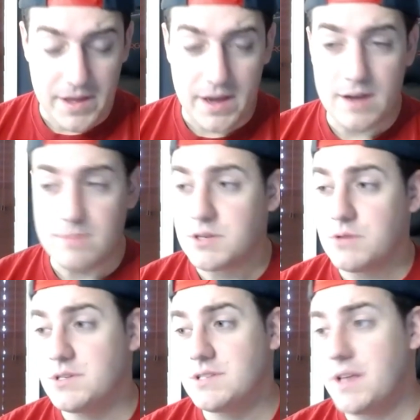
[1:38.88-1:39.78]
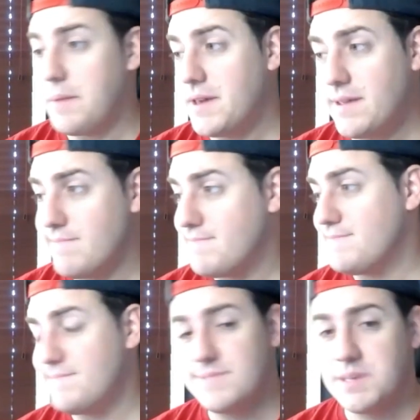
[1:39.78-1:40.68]
Um, so just, I mean,
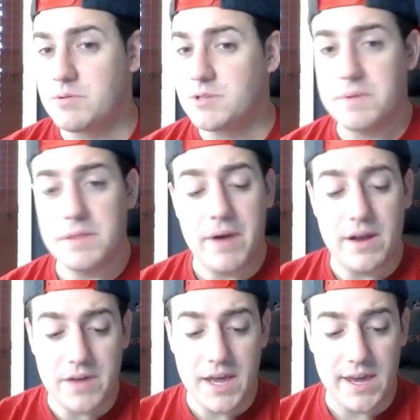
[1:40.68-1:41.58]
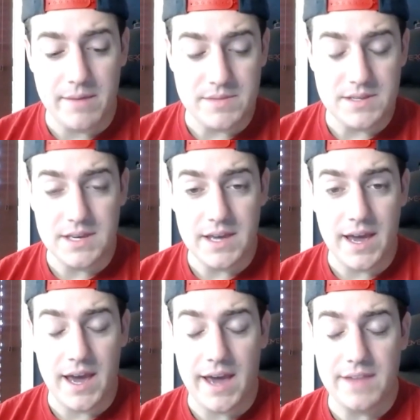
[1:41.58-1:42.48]
typical spin the bottle game.
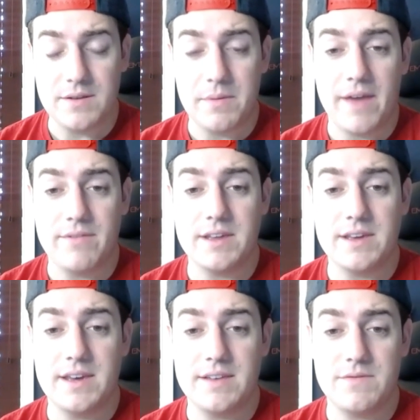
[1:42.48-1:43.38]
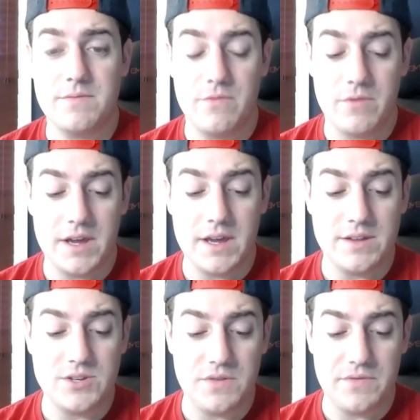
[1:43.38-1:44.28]
Tia ends up having to kiss
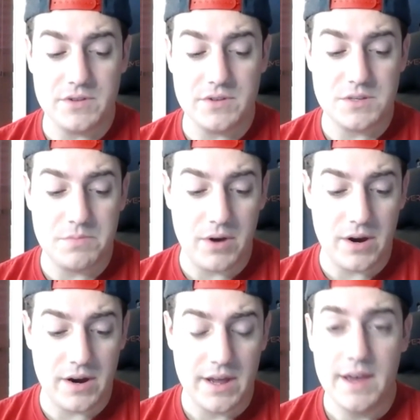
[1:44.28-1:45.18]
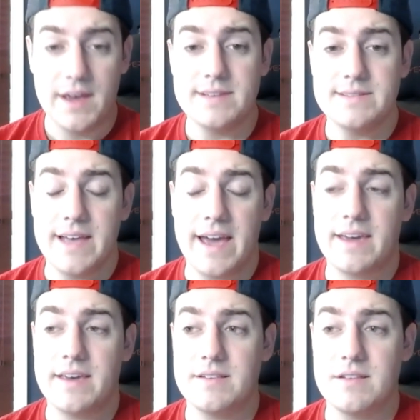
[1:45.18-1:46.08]
Reid. She feels a spark.
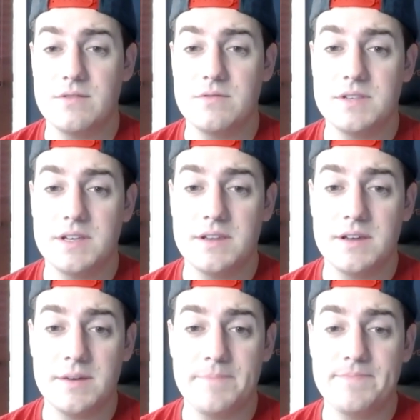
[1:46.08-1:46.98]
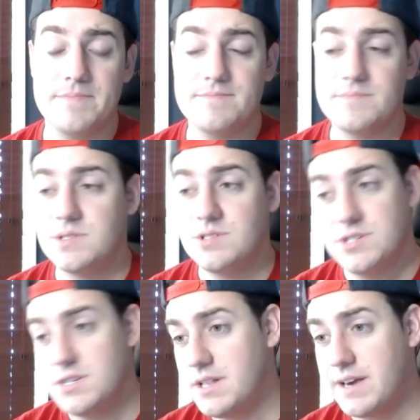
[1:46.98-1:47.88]
Zach kisses Lucinda.
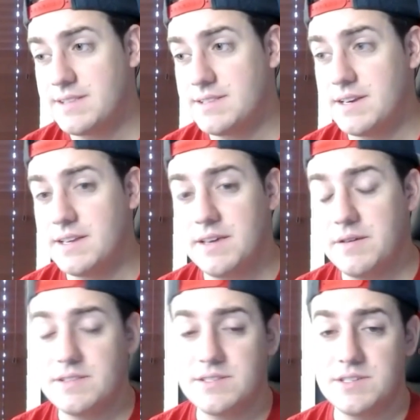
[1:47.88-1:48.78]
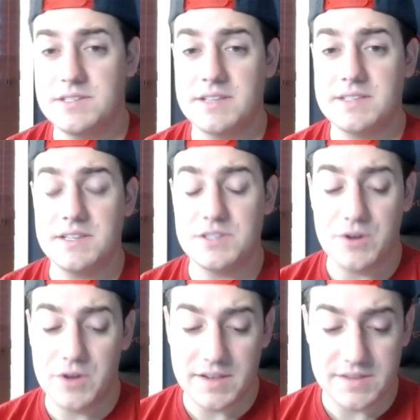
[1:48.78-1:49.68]
She likes it. He's she says that he's a
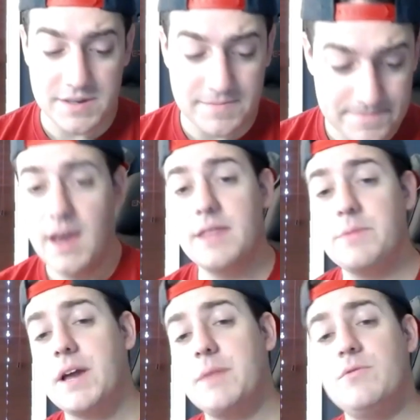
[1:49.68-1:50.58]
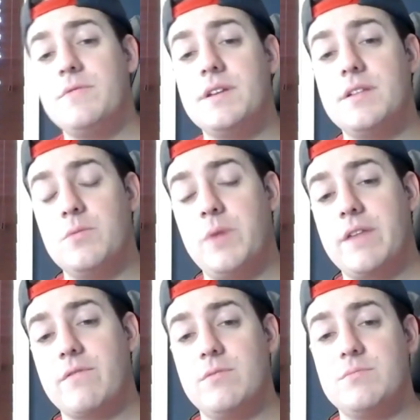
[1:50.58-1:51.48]
good kisser. And then we kind of move into the
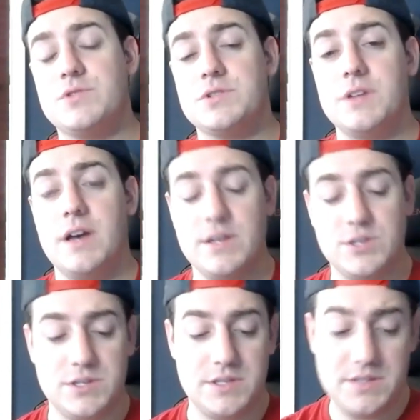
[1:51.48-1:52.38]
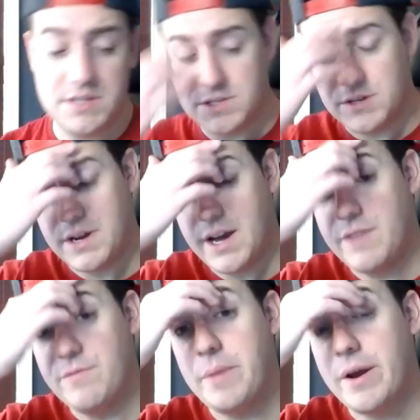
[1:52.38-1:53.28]
waiting room uh, since they're kind
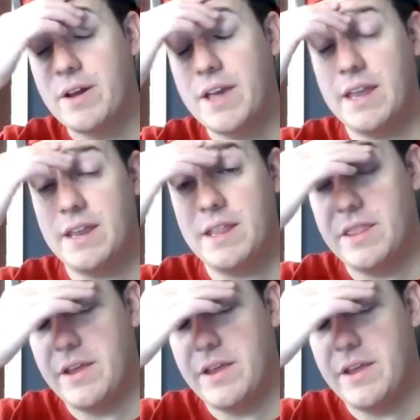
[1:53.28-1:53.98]
of barricaded in